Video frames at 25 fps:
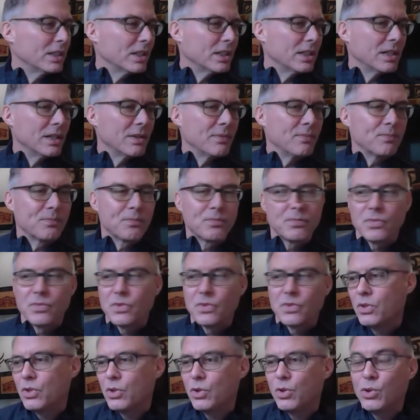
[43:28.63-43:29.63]

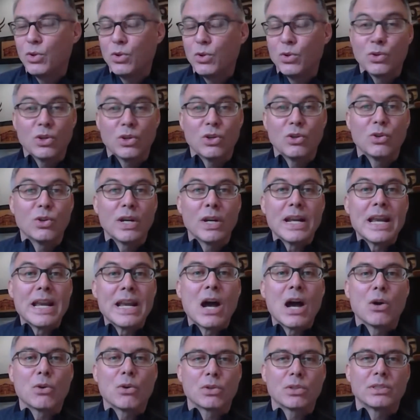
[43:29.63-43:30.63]
are
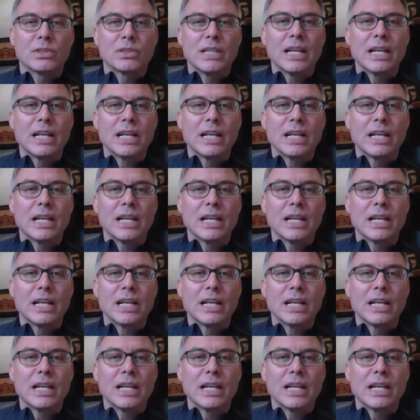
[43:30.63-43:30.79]
now